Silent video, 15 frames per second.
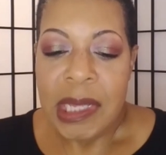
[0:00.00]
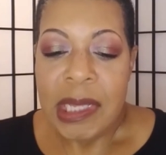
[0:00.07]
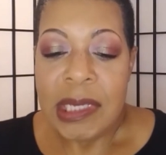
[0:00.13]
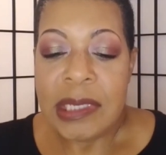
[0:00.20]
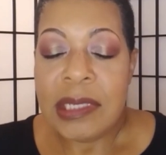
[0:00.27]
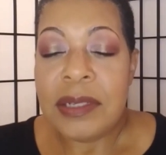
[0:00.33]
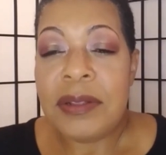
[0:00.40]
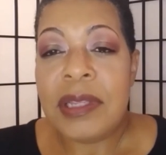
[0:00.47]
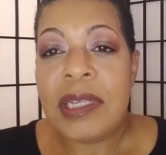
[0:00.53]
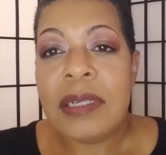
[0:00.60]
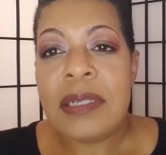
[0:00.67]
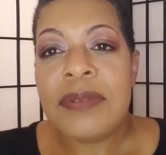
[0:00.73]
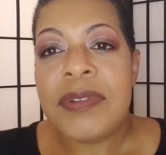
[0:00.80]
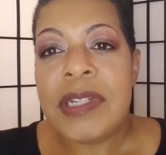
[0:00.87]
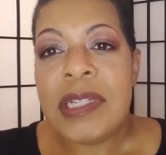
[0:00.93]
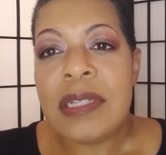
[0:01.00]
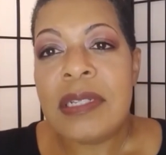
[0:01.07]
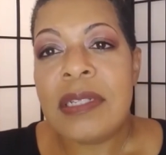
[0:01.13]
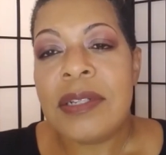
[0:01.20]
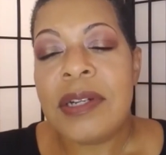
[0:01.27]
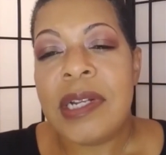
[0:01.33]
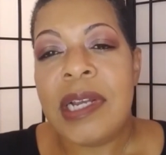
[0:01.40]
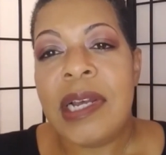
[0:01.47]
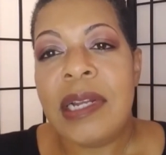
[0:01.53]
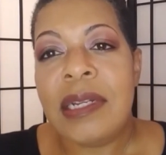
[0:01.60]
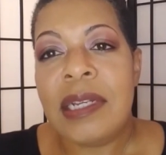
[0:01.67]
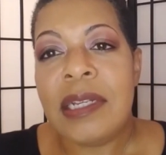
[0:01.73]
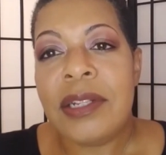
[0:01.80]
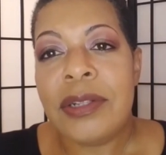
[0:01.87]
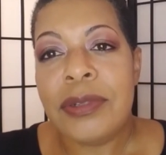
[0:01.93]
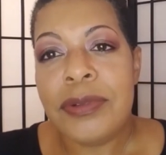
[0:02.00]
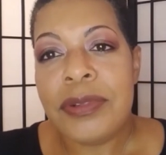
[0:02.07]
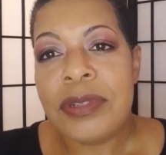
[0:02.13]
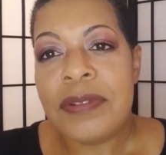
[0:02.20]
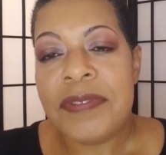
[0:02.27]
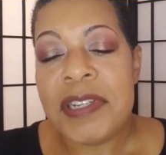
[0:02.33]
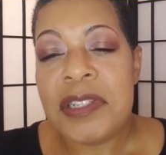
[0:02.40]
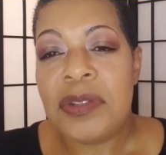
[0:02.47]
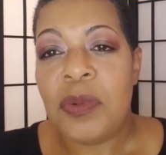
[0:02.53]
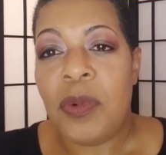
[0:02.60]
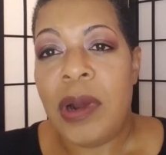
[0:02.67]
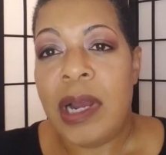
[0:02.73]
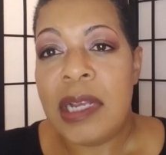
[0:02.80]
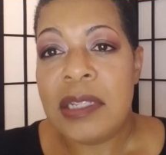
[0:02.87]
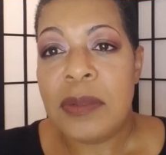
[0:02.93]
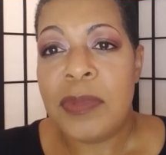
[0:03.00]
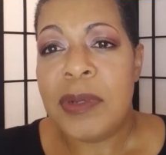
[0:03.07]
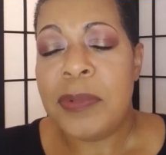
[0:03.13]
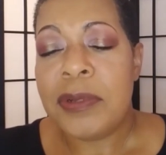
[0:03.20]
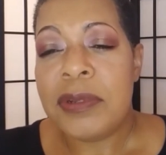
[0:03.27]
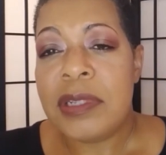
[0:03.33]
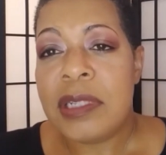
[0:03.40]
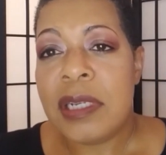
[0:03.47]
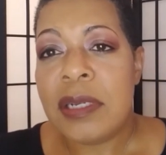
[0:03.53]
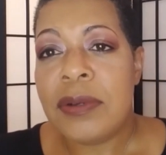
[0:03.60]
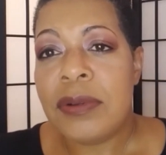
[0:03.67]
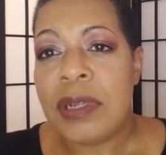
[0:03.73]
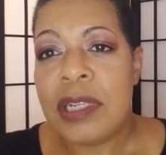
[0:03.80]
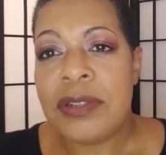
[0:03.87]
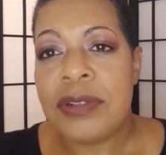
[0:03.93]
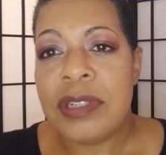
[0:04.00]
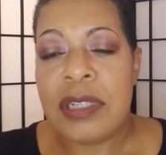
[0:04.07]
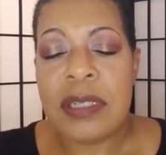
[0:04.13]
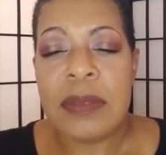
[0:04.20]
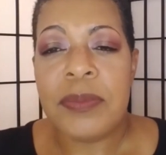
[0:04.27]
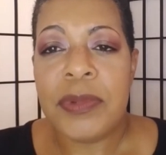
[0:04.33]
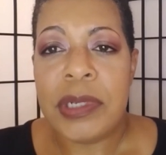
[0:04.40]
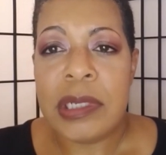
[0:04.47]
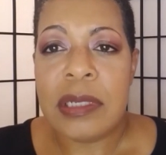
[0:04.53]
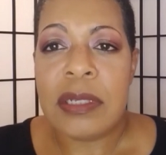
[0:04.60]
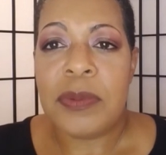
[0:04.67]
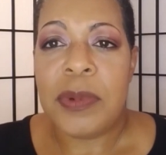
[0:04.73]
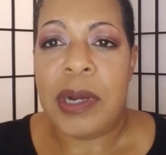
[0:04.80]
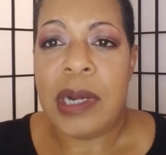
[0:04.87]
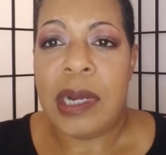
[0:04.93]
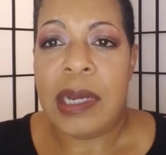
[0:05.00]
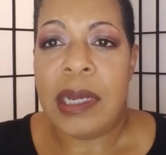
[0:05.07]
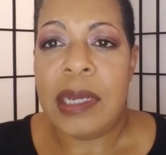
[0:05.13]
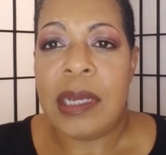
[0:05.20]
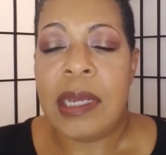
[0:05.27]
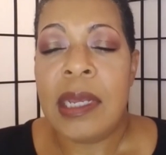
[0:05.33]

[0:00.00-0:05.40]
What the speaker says: And so these reasons are not inclusive as to why some people are single. These are just some reasons why